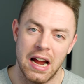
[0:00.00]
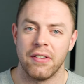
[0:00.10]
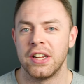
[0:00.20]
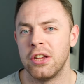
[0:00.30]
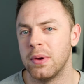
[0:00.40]

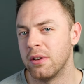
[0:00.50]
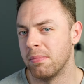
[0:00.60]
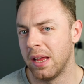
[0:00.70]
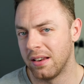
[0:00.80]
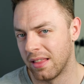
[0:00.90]
Harry, you
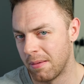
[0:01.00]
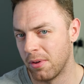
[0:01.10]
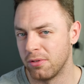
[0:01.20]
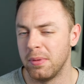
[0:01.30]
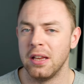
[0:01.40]
eat meat. That
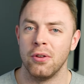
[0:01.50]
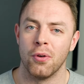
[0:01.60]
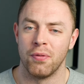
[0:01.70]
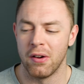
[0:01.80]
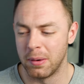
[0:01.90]
must mean
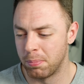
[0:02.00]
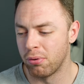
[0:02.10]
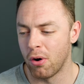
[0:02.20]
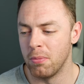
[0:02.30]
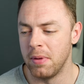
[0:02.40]
you're very
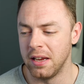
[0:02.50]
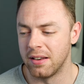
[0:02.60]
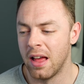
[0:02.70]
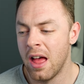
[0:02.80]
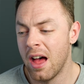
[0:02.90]

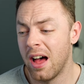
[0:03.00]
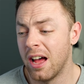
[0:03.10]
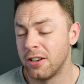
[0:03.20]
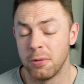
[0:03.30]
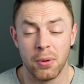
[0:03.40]
pro-meat.
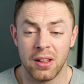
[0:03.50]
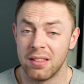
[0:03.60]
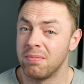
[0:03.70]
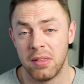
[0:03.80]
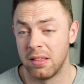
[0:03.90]
To be
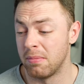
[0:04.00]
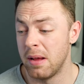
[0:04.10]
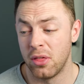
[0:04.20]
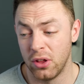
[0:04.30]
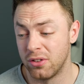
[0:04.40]
honest, this
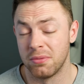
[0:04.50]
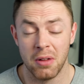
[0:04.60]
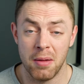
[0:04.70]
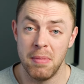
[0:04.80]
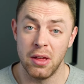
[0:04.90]
myth is
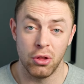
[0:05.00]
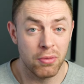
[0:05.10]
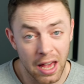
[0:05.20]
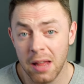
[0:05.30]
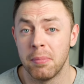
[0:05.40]
a myth.
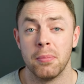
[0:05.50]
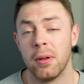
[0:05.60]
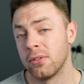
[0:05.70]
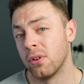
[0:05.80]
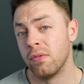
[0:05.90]
You can build
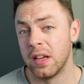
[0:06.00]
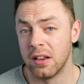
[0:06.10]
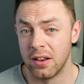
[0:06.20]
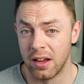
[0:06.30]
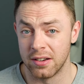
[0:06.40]
muscle on a
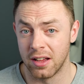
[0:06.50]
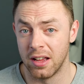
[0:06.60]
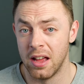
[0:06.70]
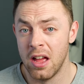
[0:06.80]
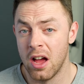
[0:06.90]
vegan diet.
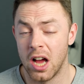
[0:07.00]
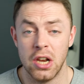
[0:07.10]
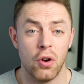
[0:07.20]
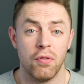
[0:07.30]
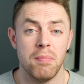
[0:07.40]

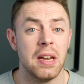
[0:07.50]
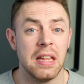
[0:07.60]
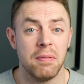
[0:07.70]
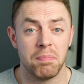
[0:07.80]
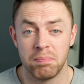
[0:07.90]
I know of
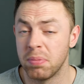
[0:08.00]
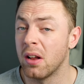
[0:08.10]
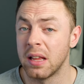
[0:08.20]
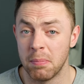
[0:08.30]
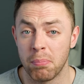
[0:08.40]
many
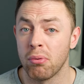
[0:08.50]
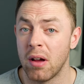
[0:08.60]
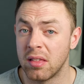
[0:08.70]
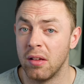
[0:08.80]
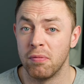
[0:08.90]
bloody
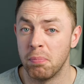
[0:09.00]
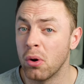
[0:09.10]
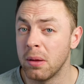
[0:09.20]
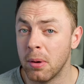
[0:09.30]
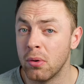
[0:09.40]
impressive
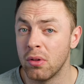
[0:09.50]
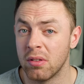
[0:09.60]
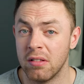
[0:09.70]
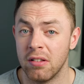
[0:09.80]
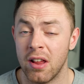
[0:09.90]

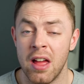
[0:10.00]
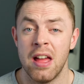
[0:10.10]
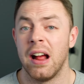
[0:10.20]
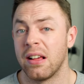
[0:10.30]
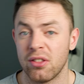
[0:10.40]
bodybuilders and
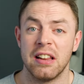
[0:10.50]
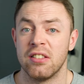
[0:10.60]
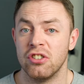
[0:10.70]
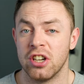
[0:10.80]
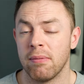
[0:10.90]

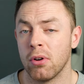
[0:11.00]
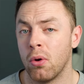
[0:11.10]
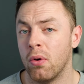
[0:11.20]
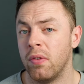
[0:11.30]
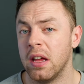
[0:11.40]
athletes in general
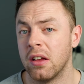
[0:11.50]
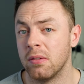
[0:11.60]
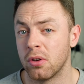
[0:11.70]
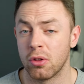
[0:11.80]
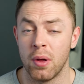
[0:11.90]
who are
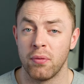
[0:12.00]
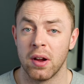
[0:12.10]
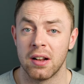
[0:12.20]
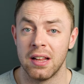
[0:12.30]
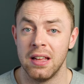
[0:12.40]
vegan because, quite
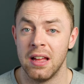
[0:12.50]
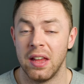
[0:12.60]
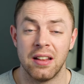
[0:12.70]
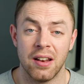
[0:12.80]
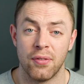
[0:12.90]
frankly,
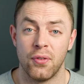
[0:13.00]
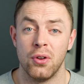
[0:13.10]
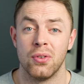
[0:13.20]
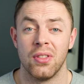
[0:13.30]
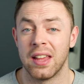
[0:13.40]
they eat enough
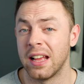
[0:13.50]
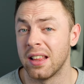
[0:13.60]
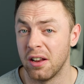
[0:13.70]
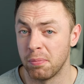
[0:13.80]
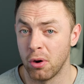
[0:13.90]
food and they
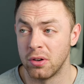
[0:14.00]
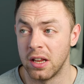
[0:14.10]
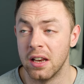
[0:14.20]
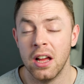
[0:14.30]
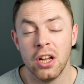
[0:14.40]
get enough
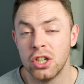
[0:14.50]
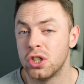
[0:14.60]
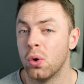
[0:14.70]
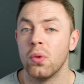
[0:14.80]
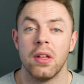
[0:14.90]
protein.
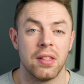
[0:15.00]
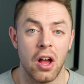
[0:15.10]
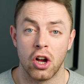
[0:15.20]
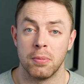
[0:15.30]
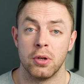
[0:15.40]
Sure, there's the
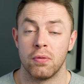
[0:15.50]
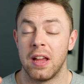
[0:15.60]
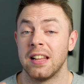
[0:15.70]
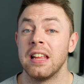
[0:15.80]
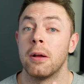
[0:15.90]
argument of
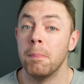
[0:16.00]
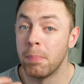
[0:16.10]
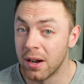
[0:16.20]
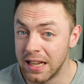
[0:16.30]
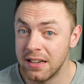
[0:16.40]
getting
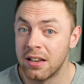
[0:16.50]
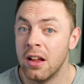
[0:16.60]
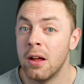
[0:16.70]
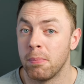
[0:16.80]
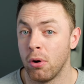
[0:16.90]
complete
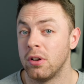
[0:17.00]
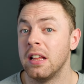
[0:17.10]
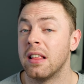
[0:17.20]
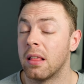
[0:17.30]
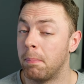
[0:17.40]

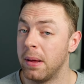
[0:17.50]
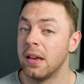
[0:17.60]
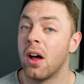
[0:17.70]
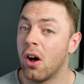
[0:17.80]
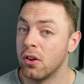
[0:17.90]
proteins is a
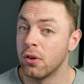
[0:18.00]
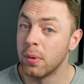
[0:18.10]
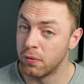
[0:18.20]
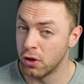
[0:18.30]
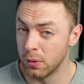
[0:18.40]
bit harder
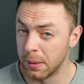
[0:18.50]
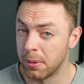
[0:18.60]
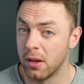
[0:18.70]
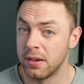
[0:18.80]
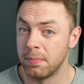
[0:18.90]
when following a
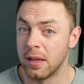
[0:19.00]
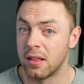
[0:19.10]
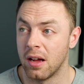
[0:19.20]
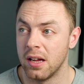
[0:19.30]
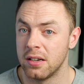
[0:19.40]

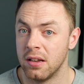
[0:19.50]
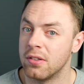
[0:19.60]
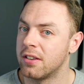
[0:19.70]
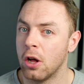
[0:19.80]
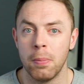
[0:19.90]
plant-based diet. You
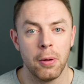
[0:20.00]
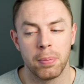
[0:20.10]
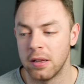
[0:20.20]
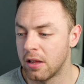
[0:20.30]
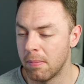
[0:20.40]
can still
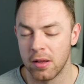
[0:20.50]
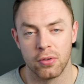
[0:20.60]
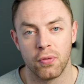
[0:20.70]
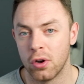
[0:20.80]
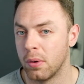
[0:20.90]
build plenty of
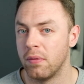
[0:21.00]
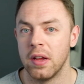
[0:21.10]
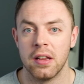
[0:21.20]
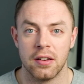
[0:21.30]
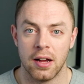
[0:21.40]
muscle following a
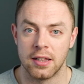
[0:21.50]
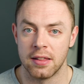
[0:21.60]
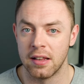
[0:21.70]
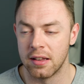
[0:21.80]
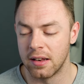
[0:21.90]
vegan diet.
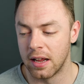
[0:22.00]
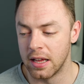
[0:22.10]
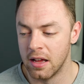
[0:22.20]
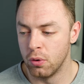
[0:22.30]
At the end of the day,